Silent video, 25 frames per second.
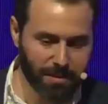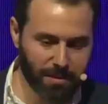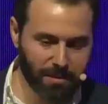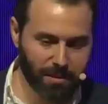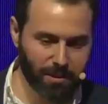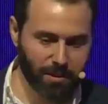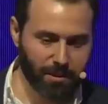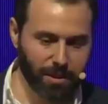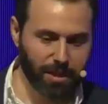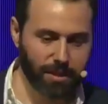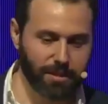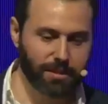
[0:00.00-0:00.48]

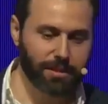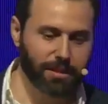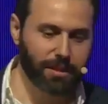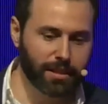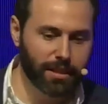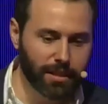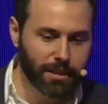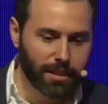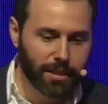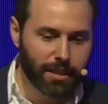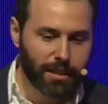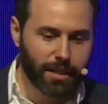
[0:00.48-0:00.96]
All right.
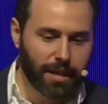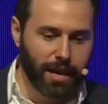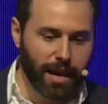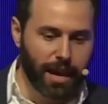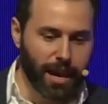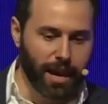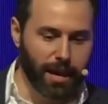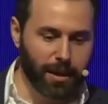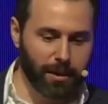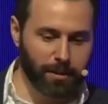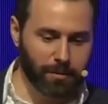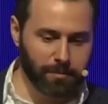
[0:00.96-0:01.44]

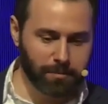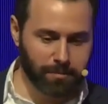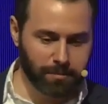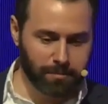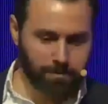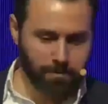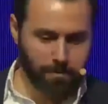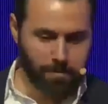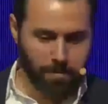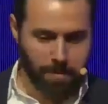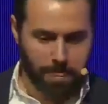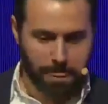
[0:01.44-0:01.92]
Um,
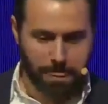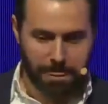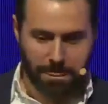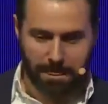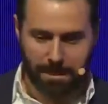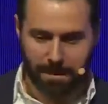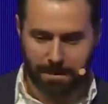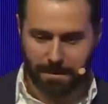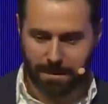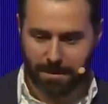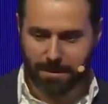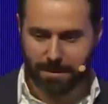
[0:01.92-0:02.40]

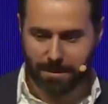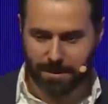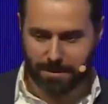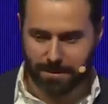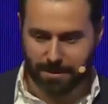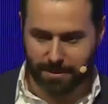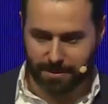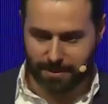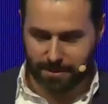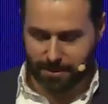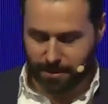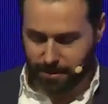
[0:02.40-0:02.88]
I think, I
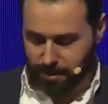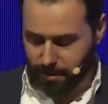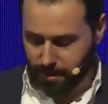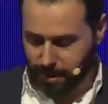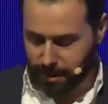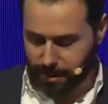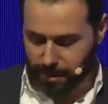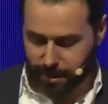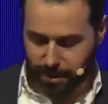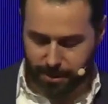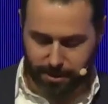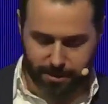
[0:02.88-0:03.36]
think you know,
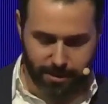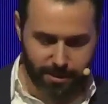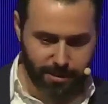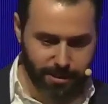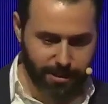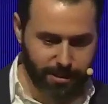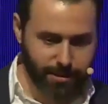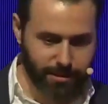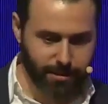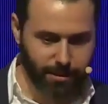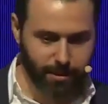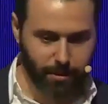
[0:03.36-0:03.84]
I, I, usually
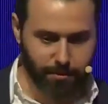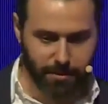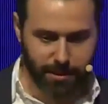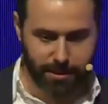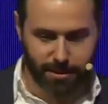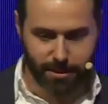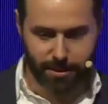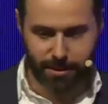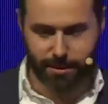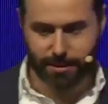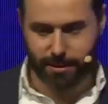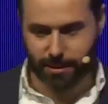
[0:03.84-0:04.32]
take a little bit
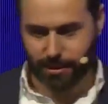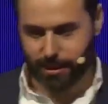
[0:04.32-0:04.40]
just to